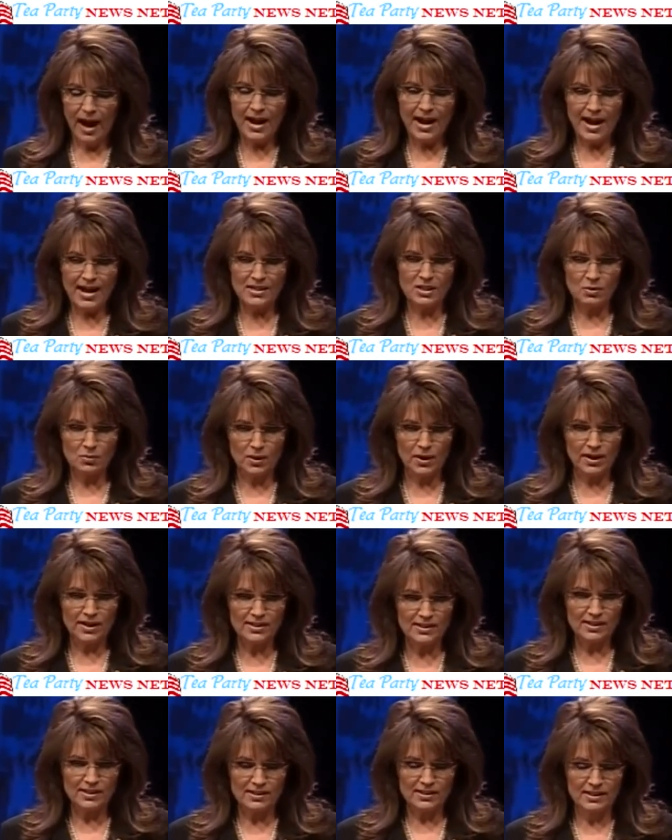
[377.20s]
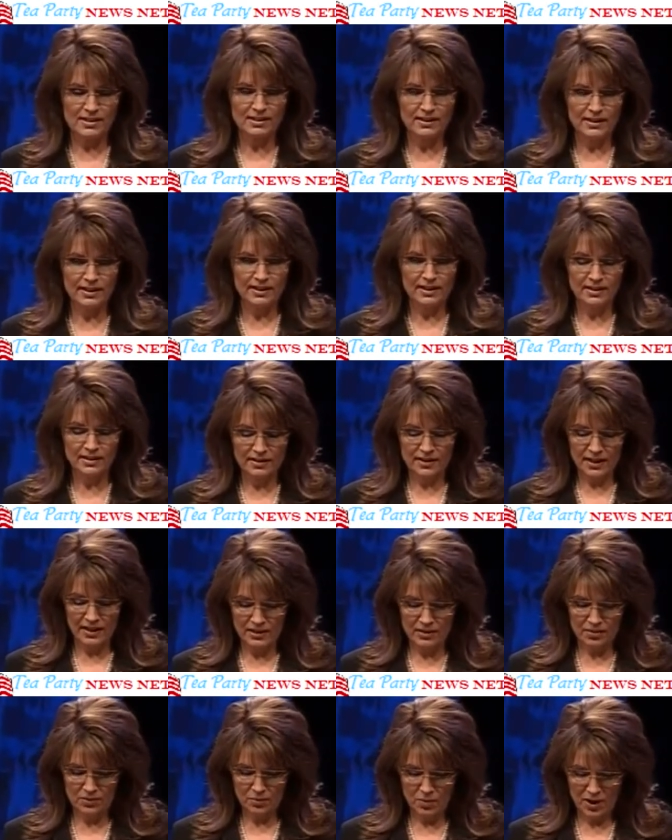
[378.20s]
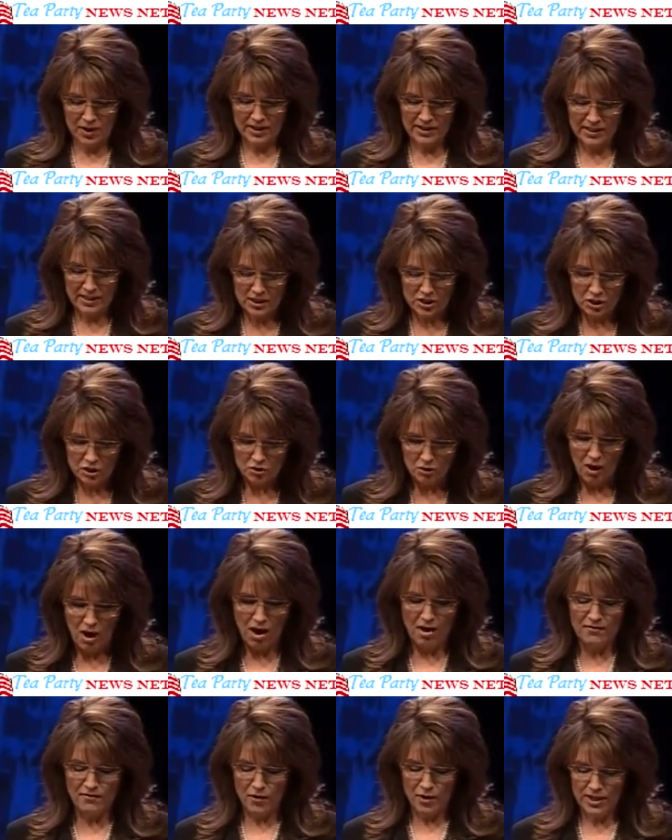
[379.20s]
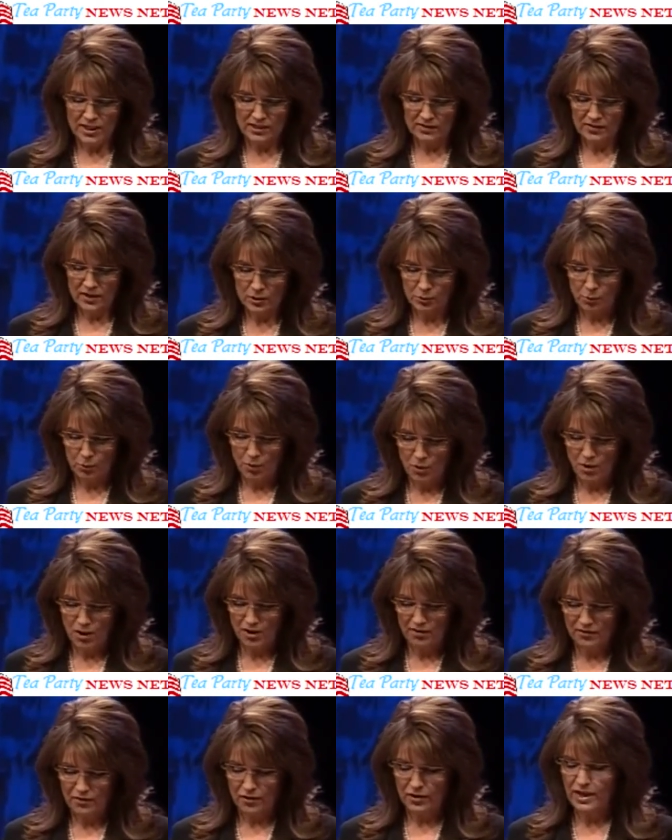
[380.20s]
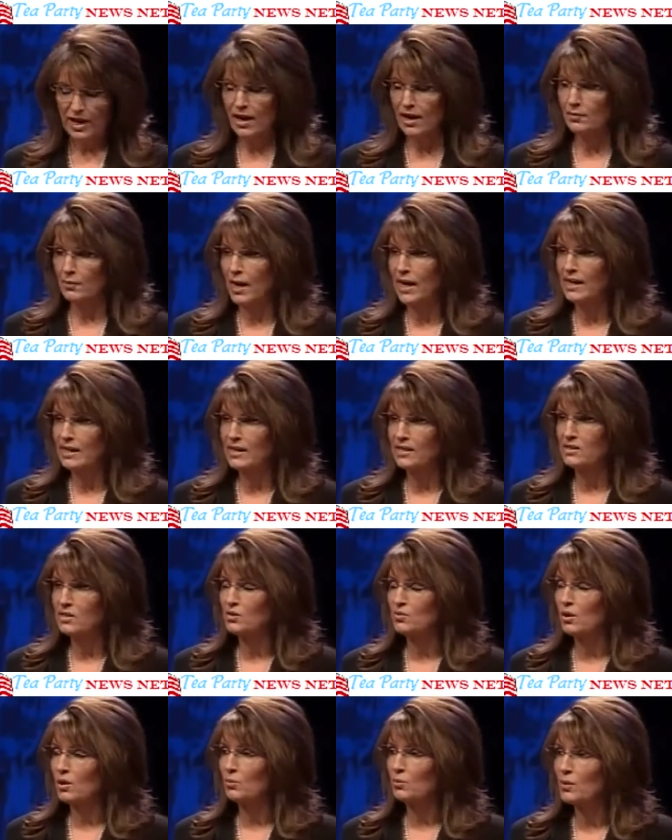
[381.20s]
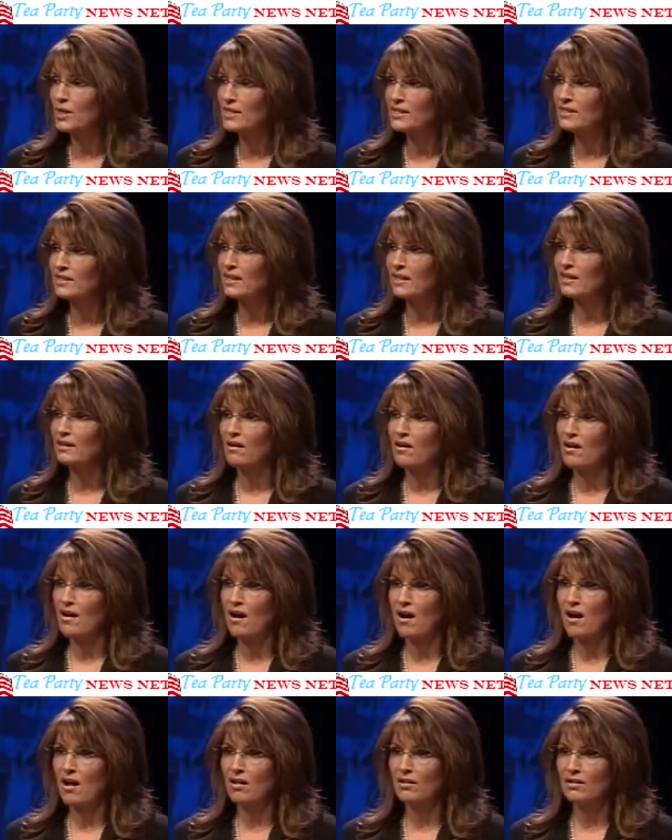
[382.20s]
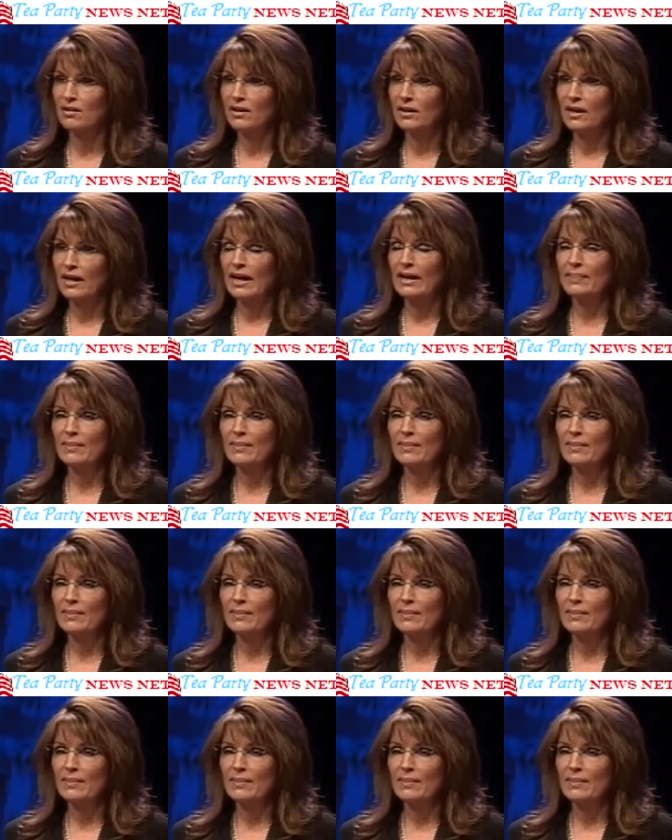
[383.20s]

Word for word: I ask, where is his clear and where is his strong voice of support for the Iranians who are risking all